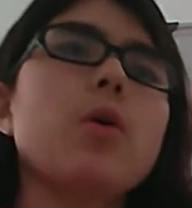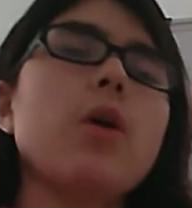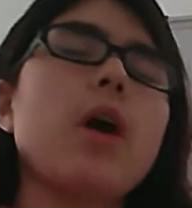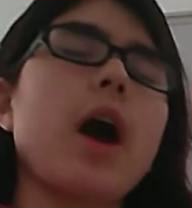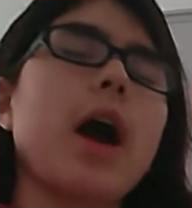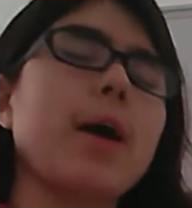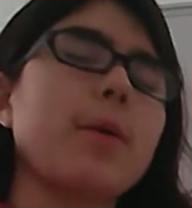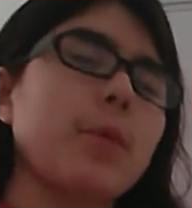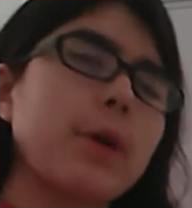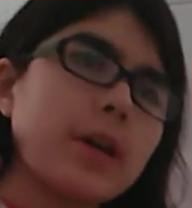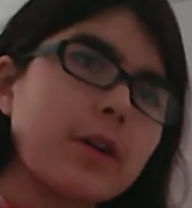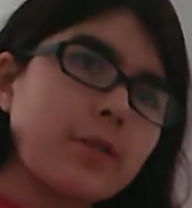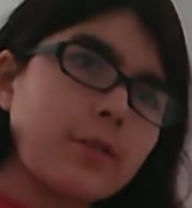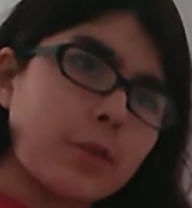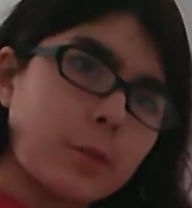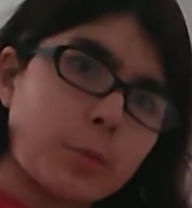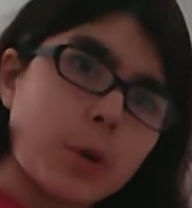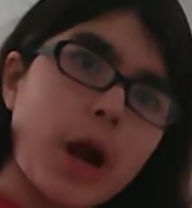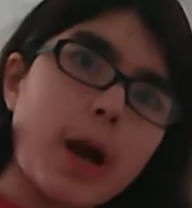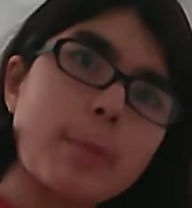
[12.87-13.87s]
I went over
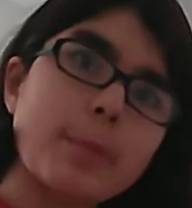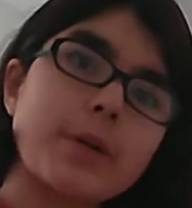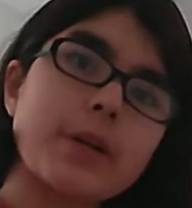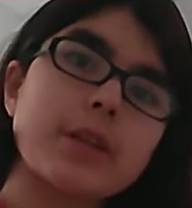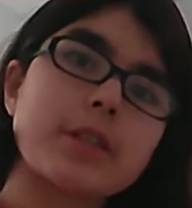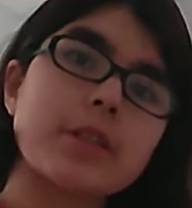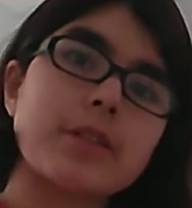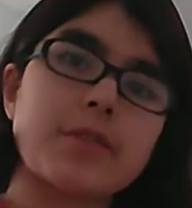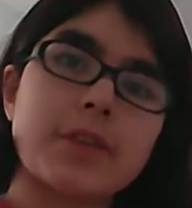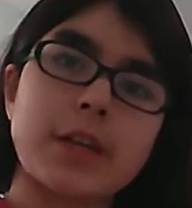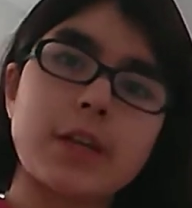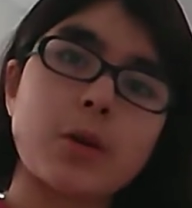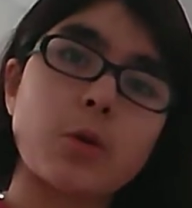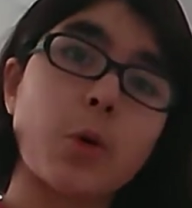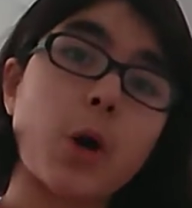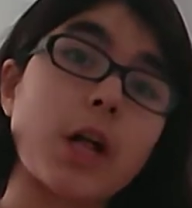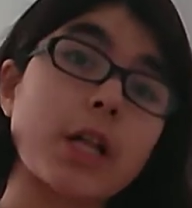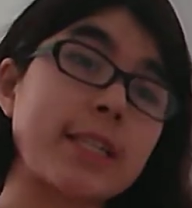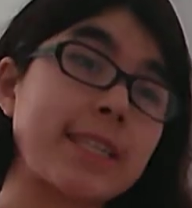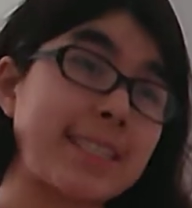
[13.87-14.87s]
properties of
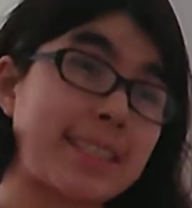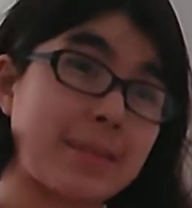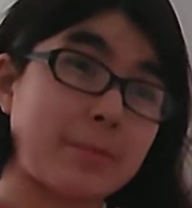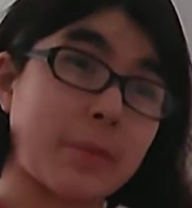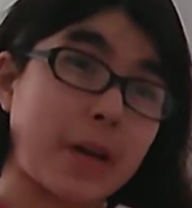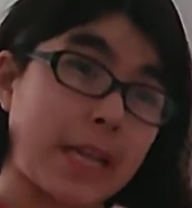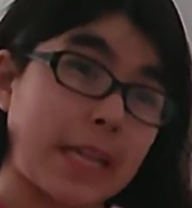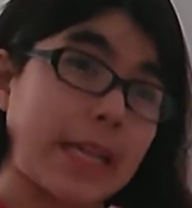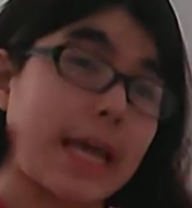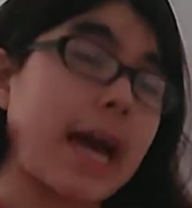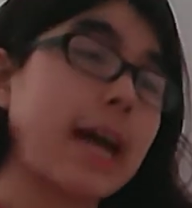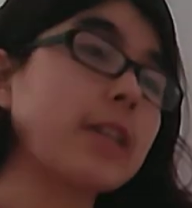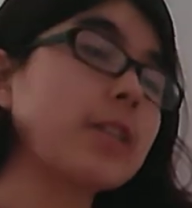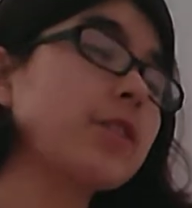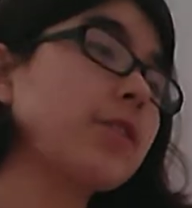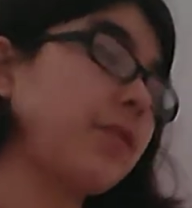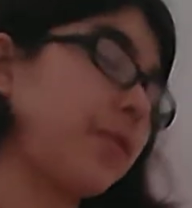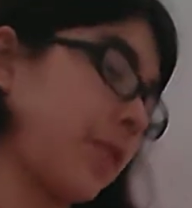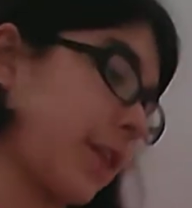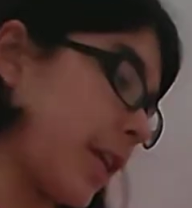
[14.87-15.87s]
inequalities in my last
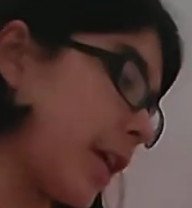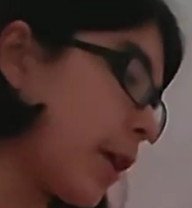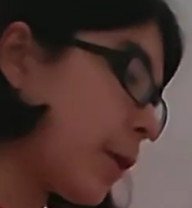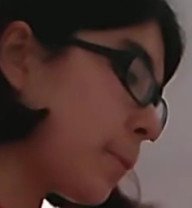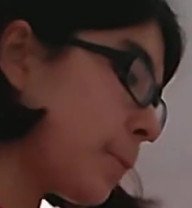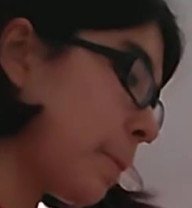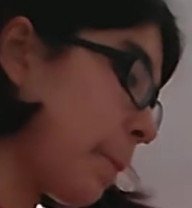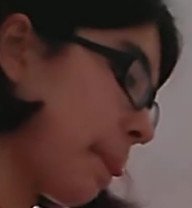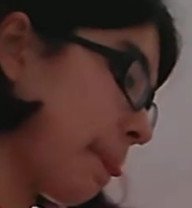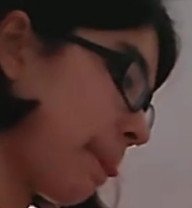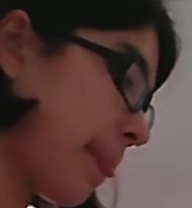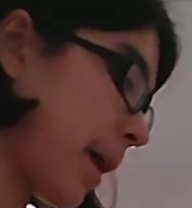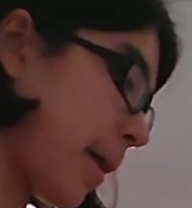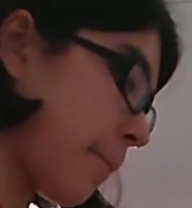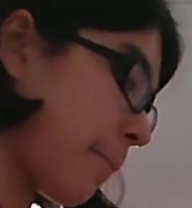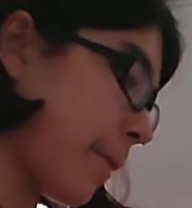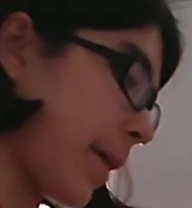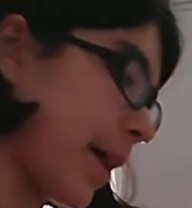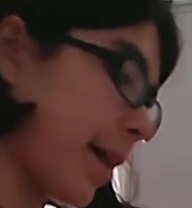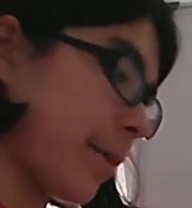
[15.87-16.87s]
video,
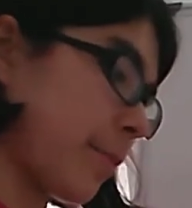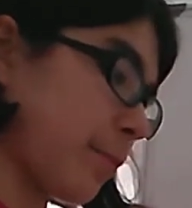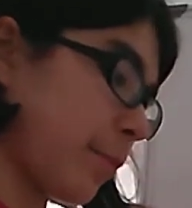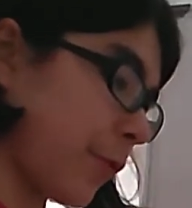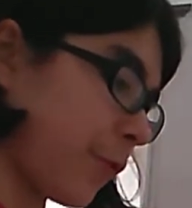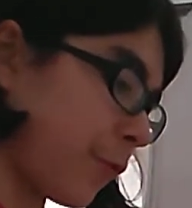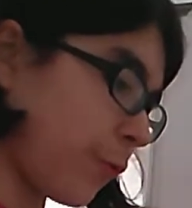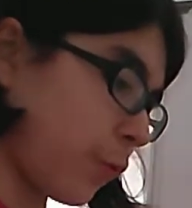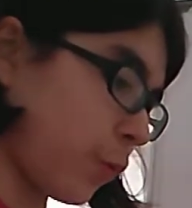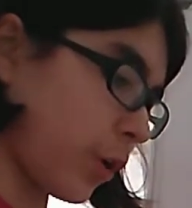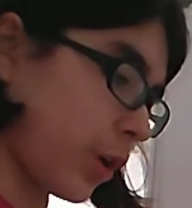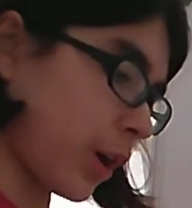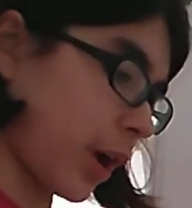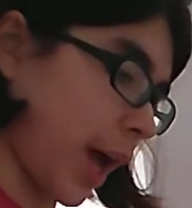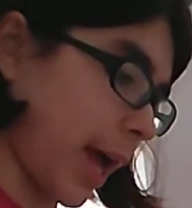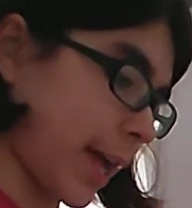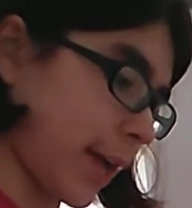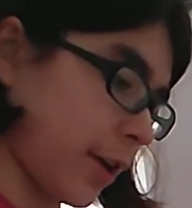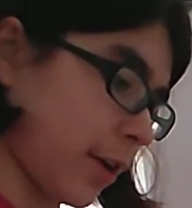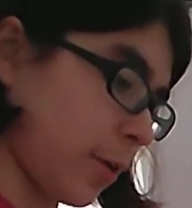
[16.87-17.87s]
but before
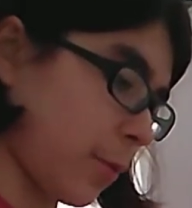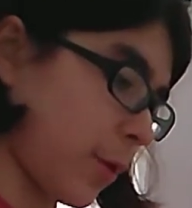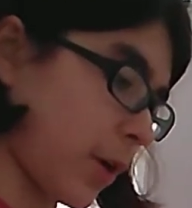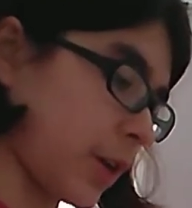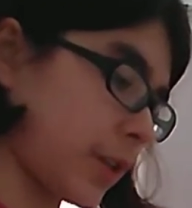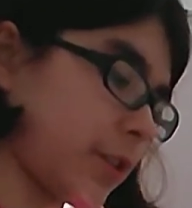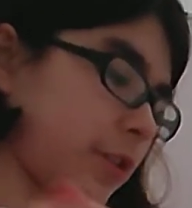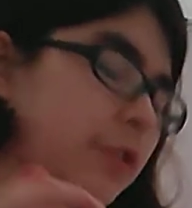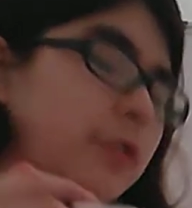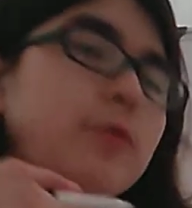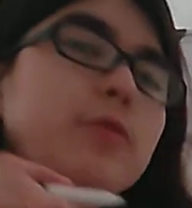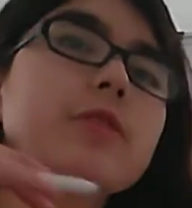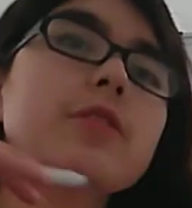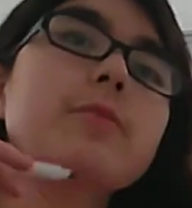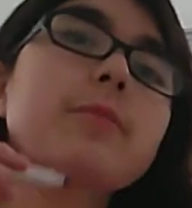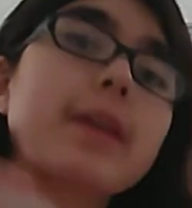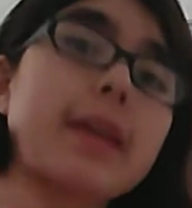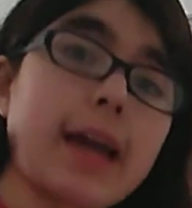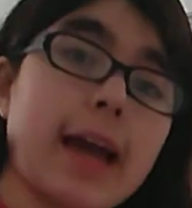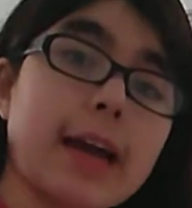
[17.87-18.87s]
I go on to some
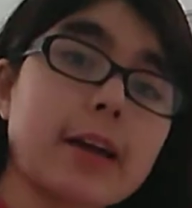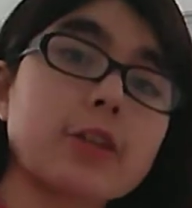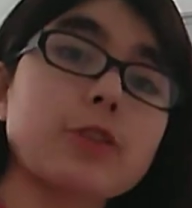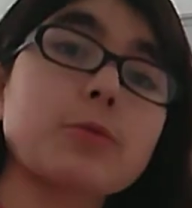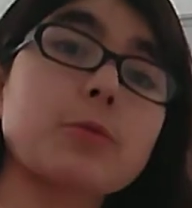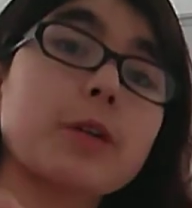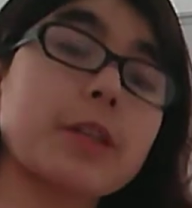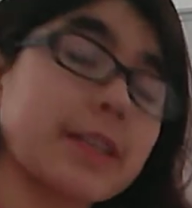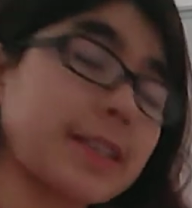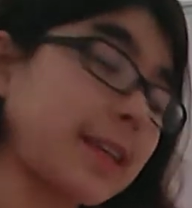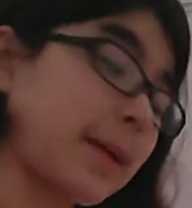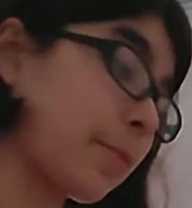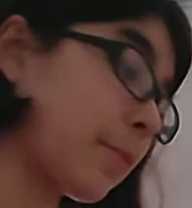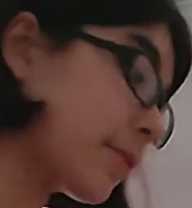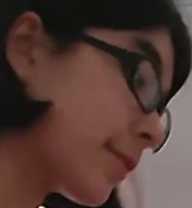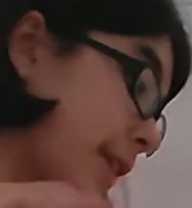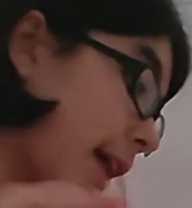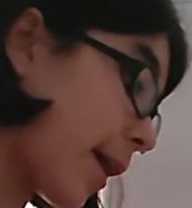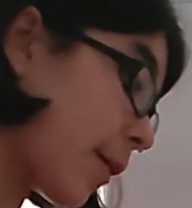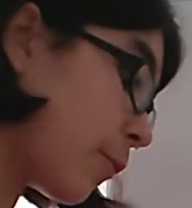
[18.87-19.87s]
actual examples,
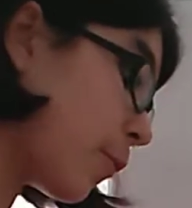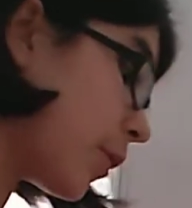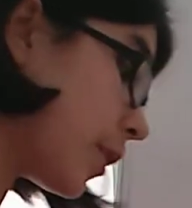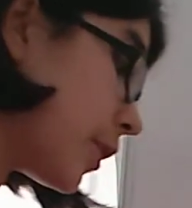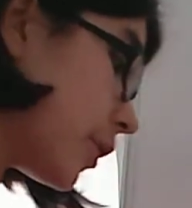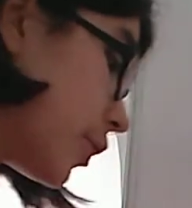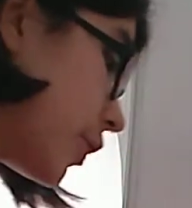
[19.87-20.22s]
I want to